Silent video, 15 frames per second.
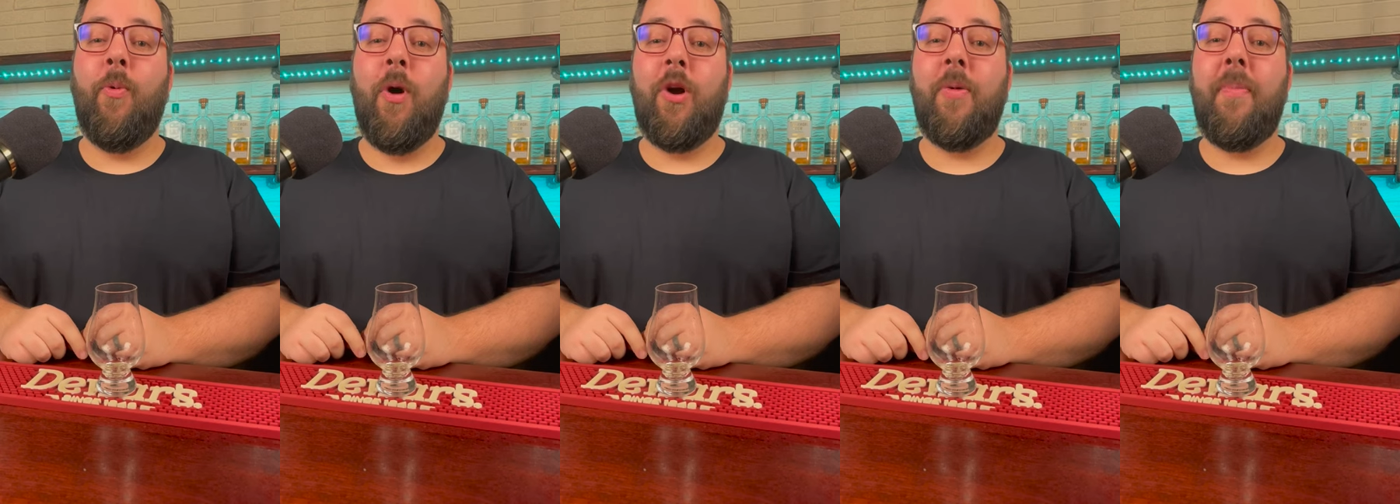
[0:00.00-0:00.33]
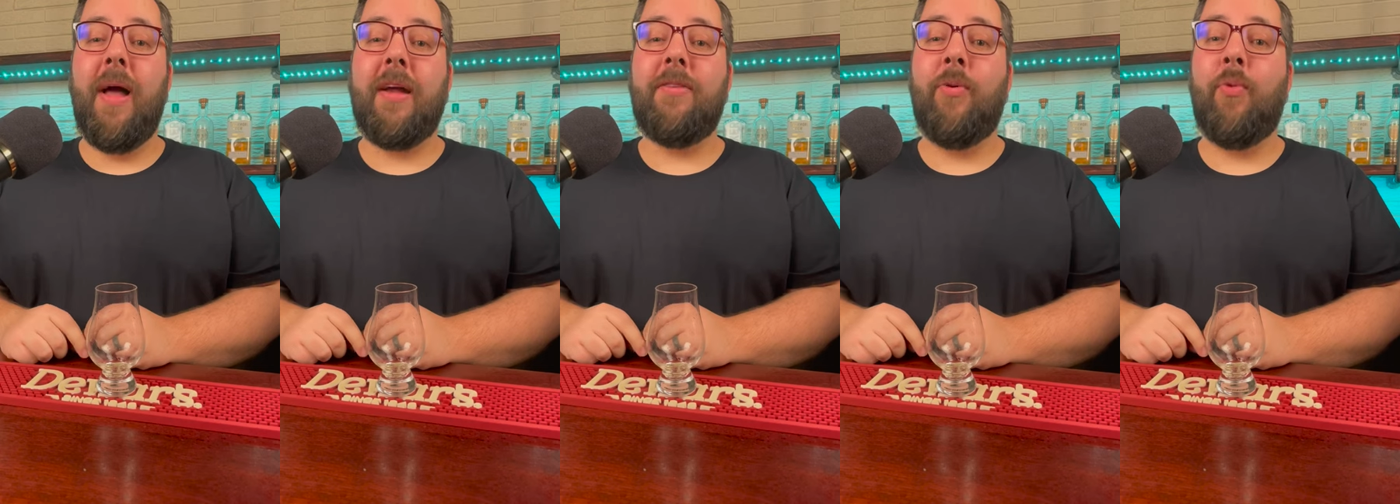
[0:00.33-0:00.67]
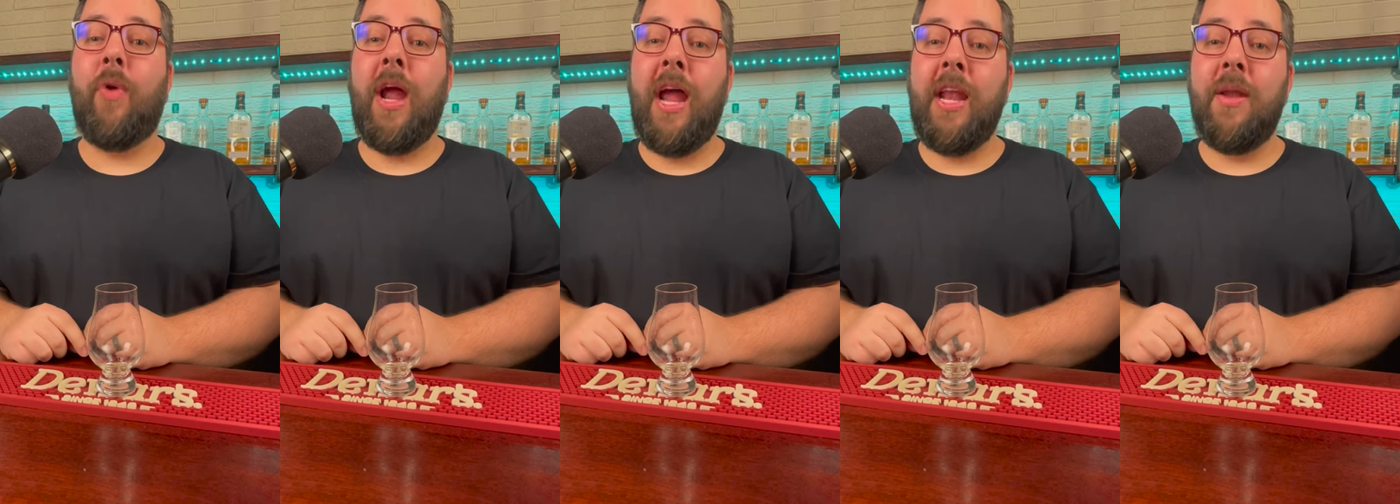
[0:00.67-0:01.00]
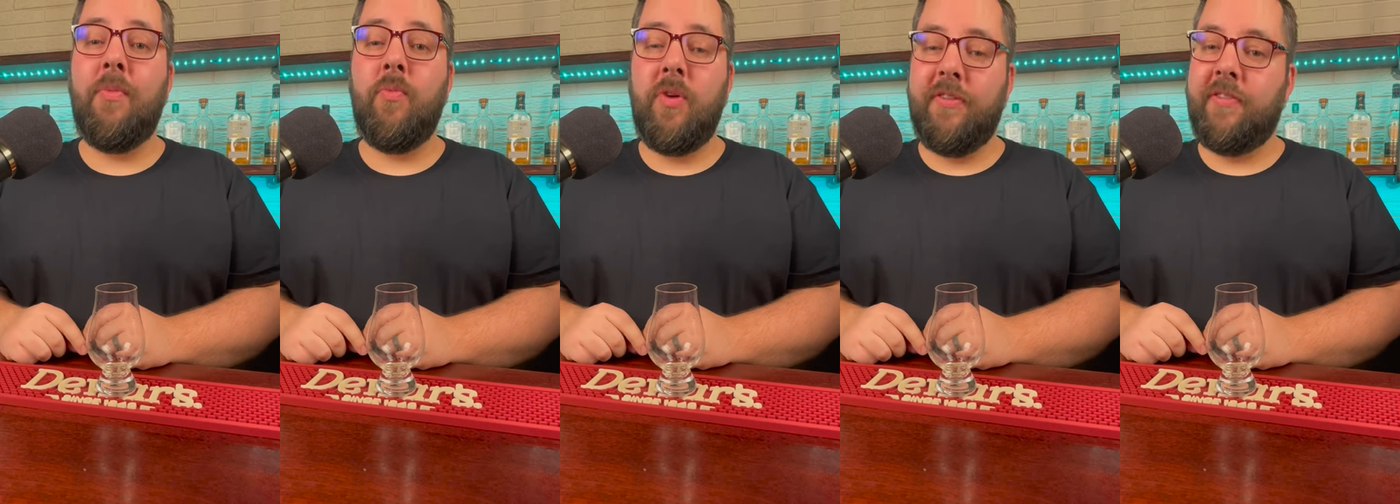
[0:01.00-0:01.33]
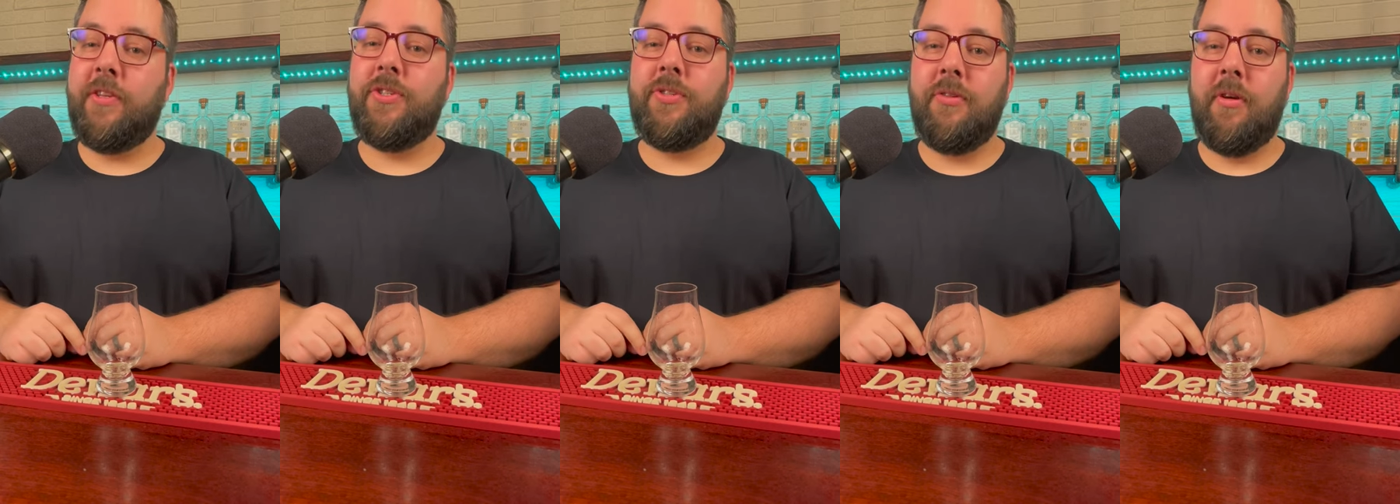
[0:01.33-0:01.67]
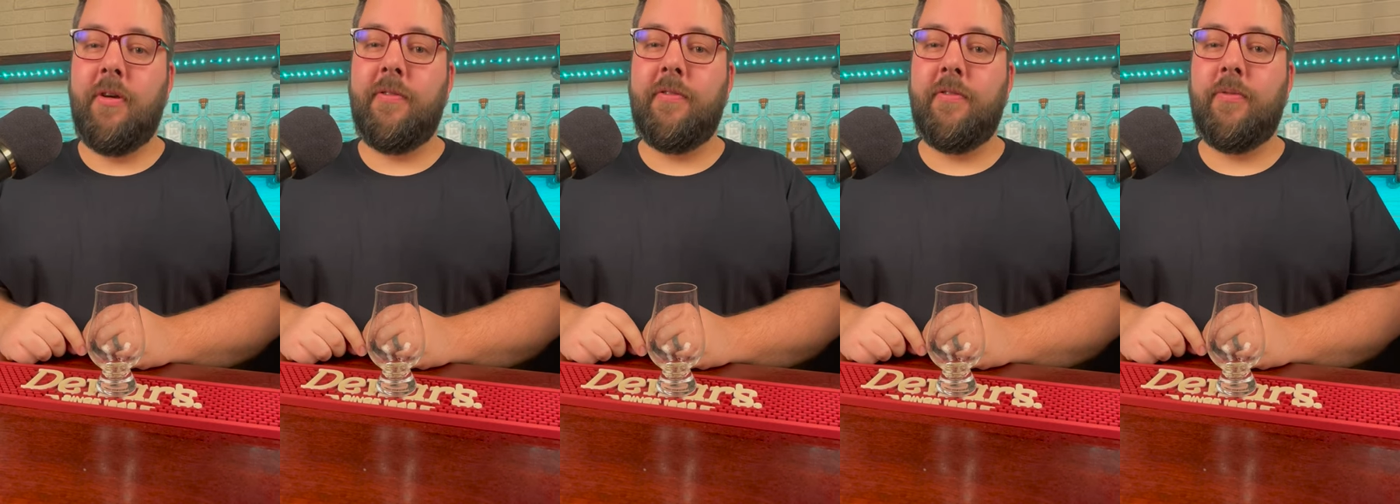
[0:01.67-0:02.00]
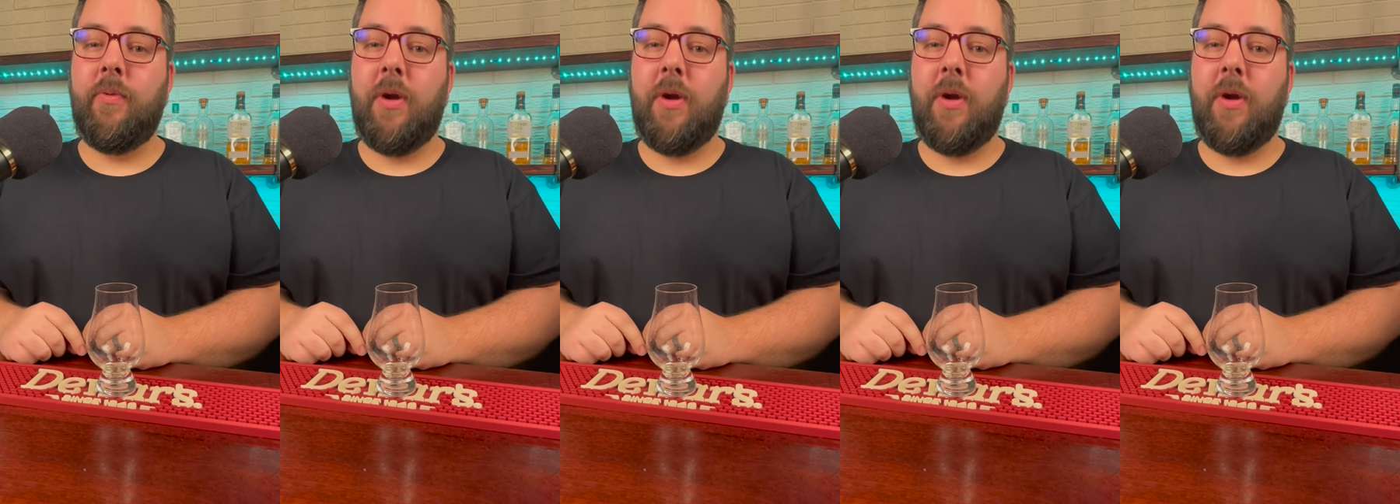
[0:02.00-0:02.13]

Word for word: Welcome back to Random Whiskey Shorts,